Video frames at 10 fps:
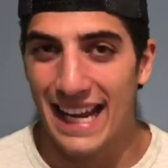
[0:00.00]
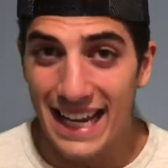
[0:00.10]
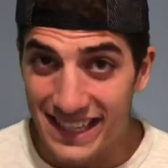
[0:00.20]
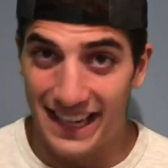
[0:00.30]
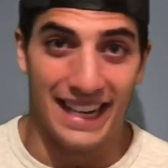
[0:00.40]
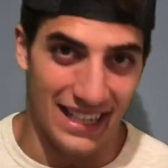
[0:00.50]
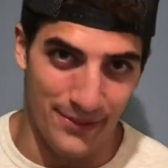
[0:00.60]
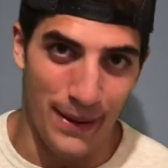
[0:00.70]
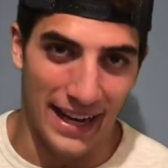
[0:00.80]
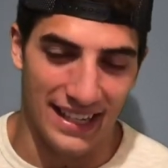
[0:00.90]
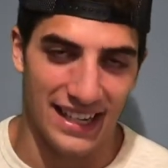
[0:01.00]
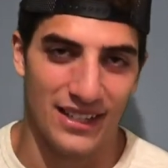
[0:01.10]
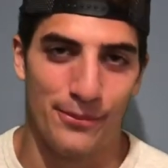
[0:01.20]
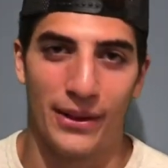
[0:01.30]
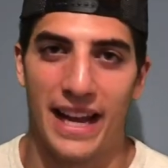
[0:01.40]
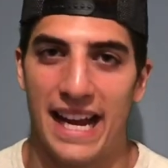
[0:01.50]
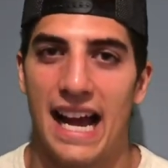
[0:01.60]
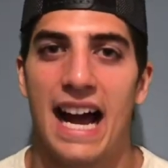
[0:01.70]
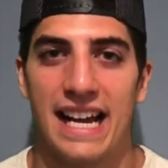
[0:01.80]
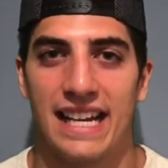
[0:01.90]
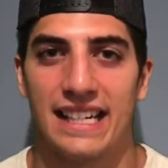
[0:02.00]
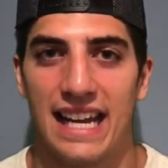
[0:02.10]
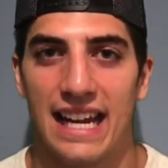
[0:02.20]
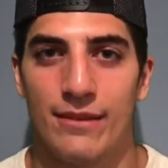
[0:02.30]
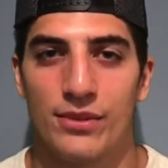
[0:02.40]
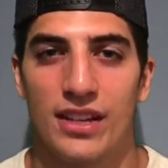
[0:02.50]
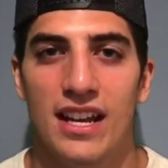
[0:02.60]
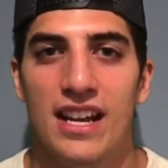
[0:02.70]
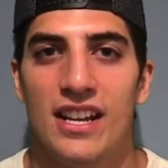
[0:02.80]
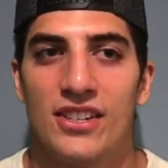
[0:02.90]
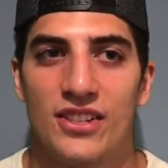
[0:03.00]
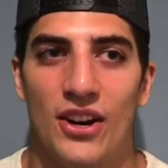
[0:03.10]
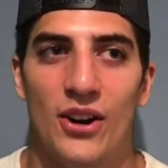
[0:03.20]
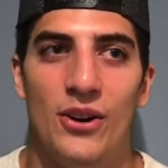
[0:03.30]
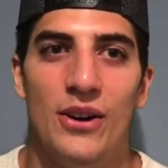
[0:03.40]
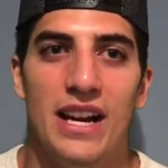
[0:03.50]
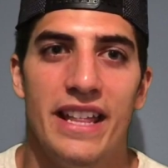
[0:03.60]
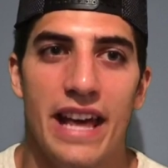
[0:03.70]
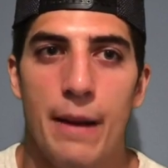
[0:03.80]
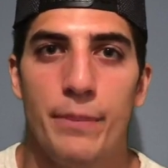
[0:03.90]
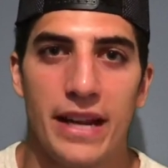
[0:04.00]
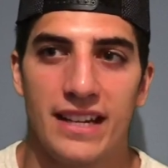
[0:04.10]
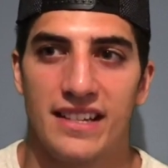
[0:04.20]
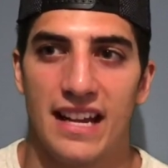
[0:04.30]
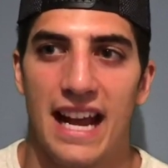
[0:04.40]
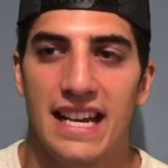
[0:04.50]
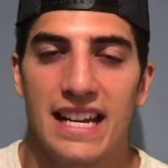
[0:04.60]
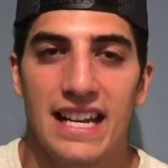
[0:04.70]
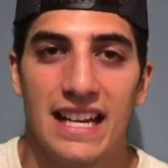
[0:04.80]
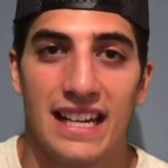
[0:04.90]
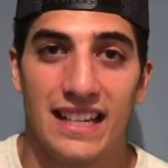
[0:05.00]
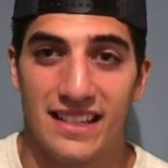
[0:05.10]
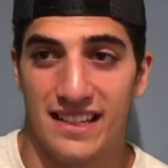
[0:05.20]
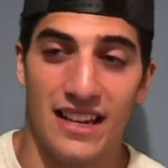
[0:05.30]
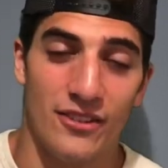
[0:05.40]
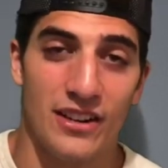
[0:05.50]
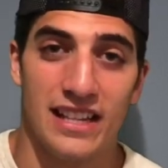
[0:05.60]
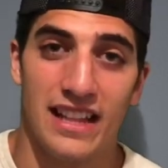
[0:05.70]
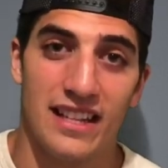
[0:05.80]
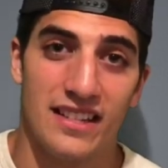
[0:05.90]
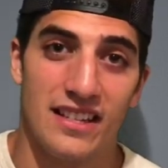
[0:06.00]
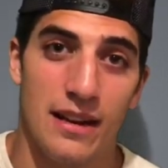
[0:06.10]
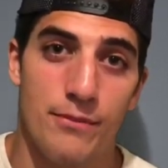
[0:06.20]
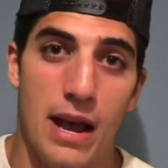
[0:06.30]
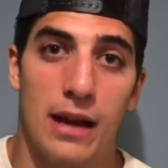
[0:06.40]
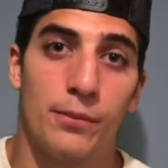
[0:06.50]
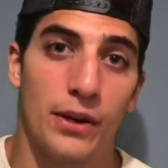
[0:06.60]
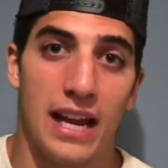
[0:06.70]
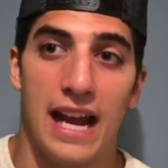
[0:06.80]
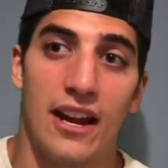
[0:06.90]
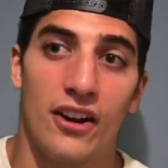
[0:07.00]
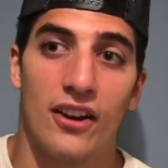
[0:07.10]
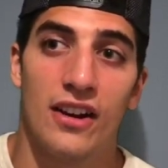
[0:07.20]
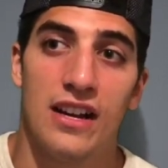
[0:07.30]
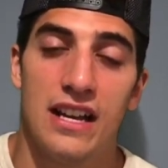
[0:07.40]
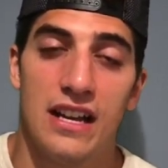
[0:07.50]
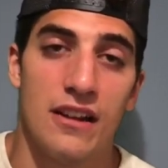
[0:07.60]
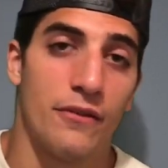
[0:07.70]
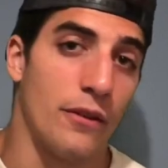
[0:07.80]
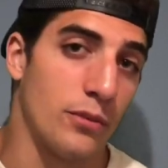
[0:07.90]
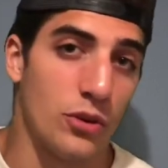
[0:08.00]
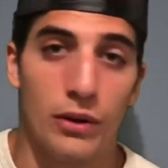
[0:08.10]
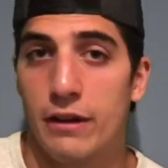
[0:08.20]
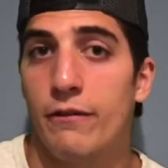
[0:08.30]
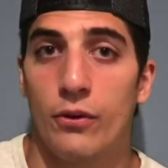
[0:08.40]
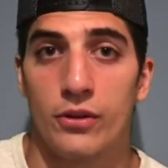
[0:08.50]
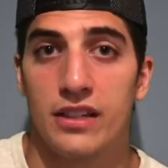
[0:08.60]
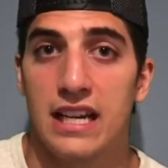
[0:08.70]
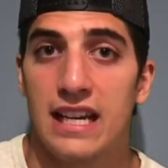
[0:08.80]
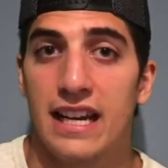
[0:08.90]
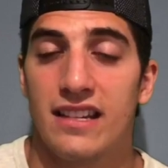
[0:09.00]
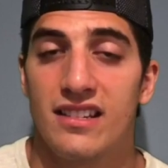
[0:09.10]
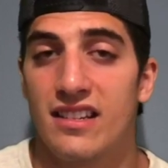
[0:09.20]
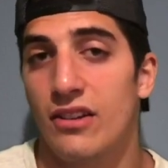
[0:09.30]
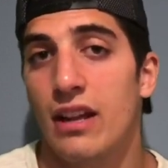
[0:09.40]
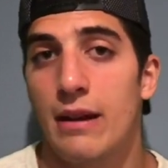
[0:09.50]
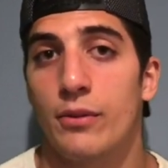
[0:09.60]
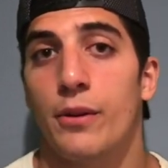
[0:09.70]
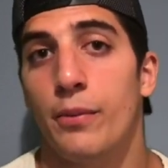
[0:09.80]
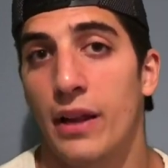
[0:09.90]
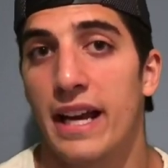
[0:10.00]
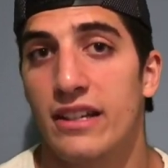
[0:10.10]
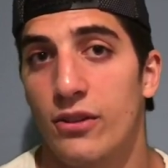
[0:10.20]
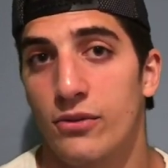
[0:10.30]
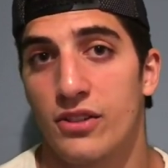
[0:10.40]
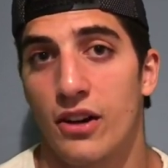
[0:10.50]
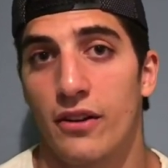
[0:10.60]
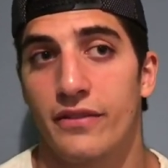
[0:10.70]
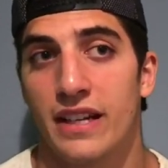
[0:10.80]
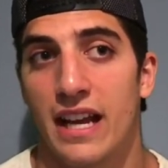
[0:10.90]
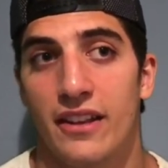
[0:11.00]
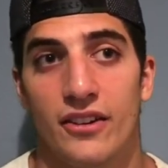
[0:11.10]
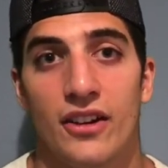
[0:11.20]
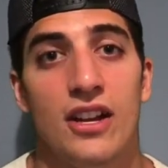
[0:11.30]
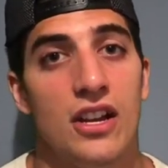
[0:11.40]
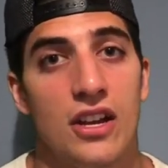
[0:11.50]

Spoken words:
isn't expecting to play high-end games. So that being said, considering that this is a MacBook Air from 2014 and it's still able to play Don't Starve together,